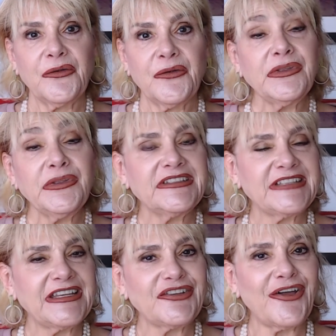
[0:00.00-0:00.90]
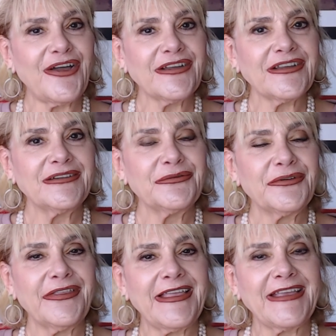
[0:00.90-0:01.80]
Real Estate Talk
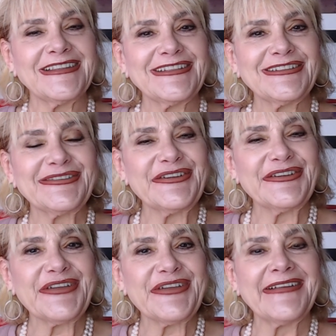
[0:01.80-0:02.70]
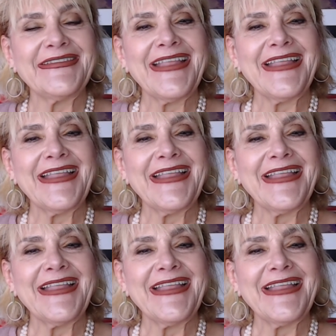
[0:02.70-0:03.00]
with Leslie DeLuca.